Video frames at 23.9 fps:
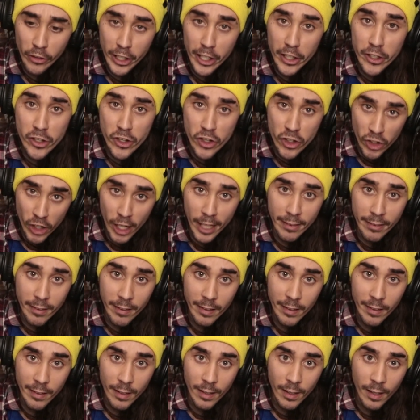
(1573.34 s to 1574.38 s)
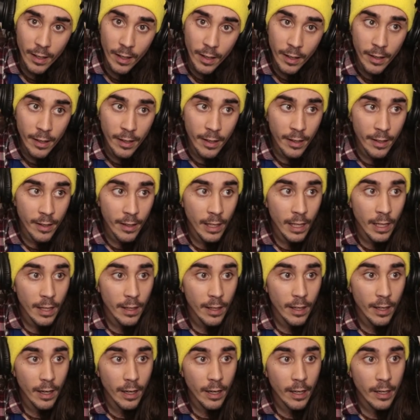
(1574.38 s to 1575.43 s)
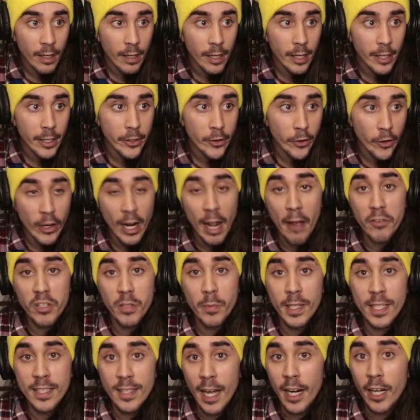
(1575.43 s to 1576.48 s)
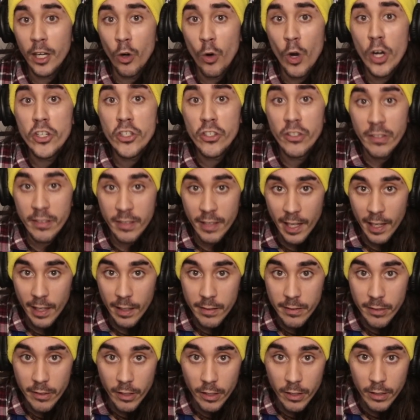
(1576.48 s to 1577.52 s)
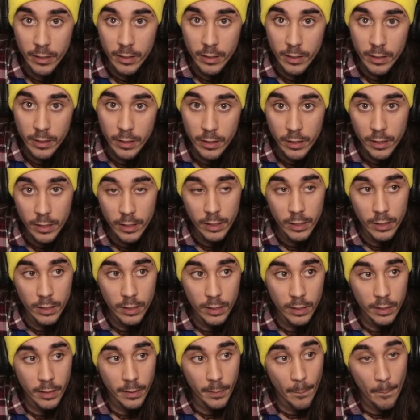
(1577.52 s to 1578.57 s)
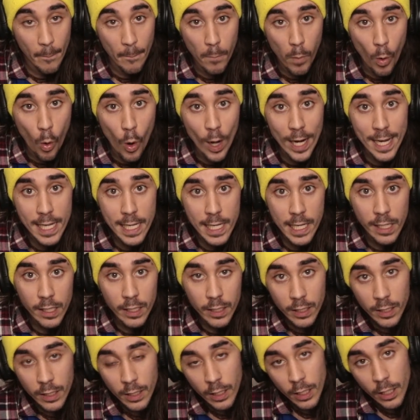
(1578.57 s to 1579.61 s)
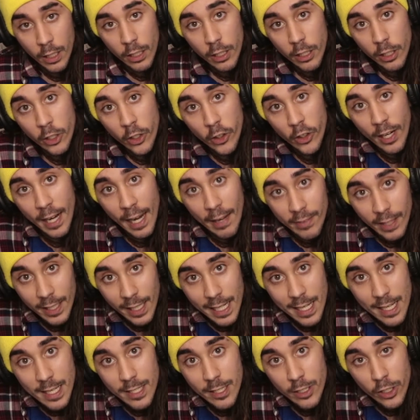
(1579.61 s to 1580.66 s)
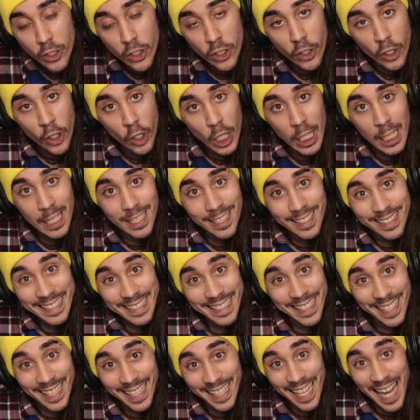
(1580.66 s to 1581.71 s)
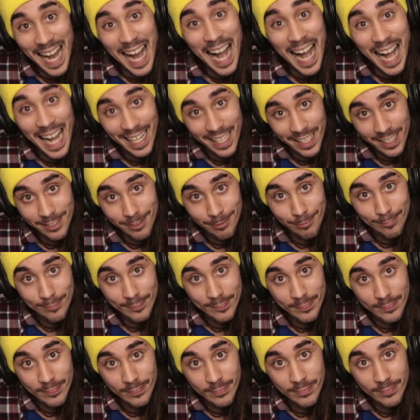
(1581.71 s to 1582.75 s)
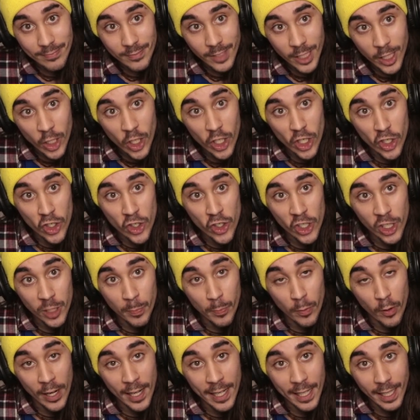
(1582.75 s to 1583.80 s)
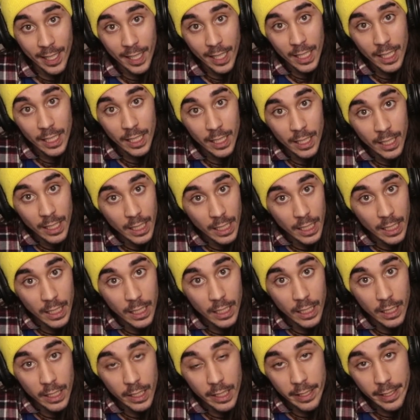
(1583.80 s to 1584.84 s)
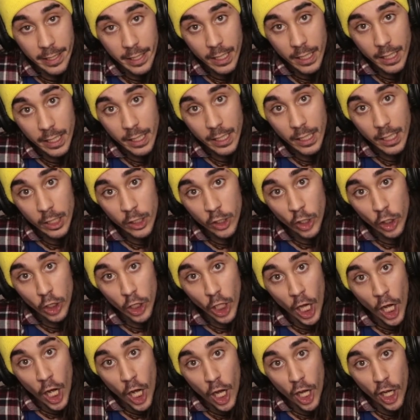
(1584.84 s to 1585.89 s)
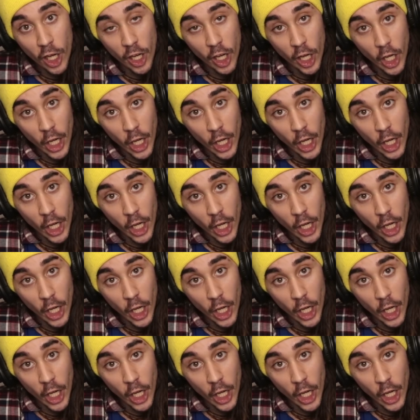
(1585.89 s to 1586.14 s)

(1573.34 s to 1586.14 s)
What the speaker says: shit, you're going to have some exotic questions to answer. Boy, you're going to have to answer to God. You didn't just break the law.